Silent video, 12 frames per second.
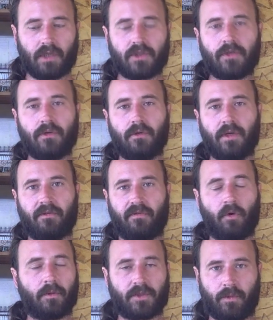
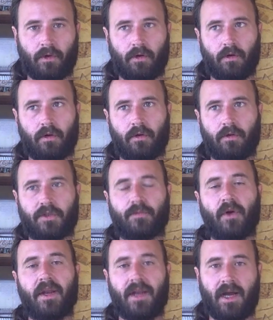inform someone or
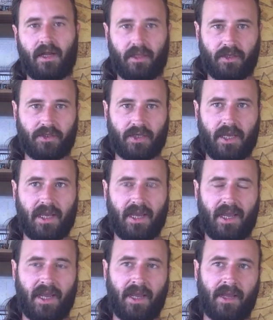spread knowledge,
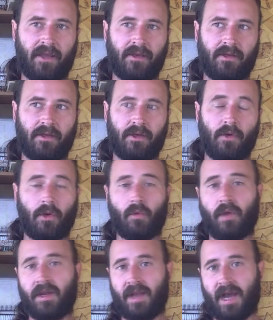and knowing
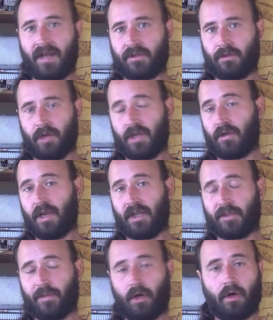when not to. And you could
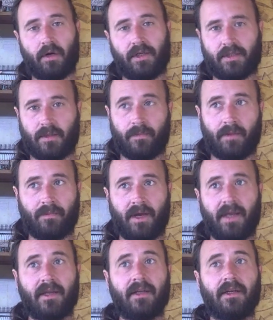actually be hurting someone
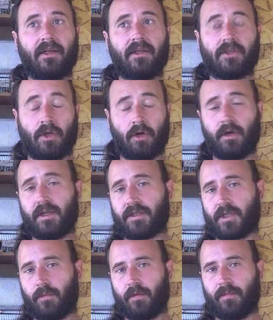by
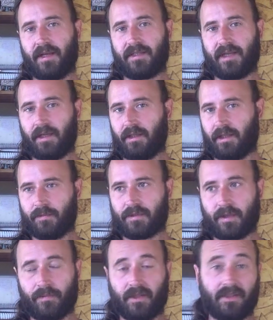telling them
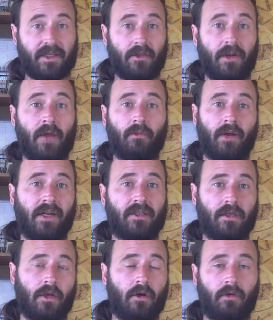something that say they're not ready
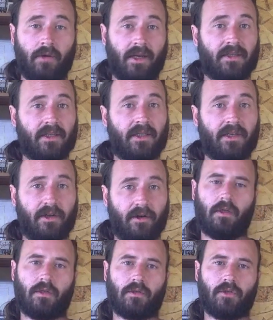to know or ready to
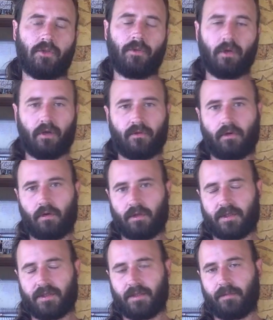hear. So Jupiter, of
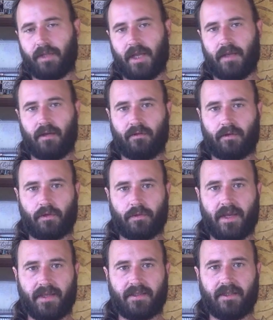course, is the planet of
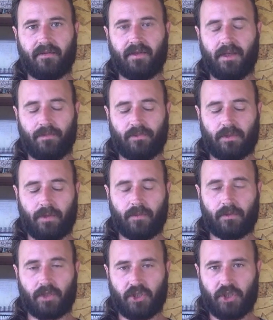creativity, to be
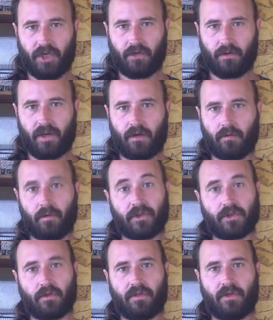able to generate
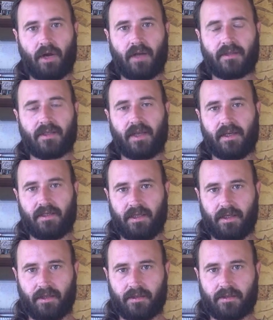original thoughts and
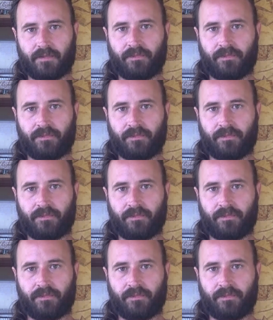ideas,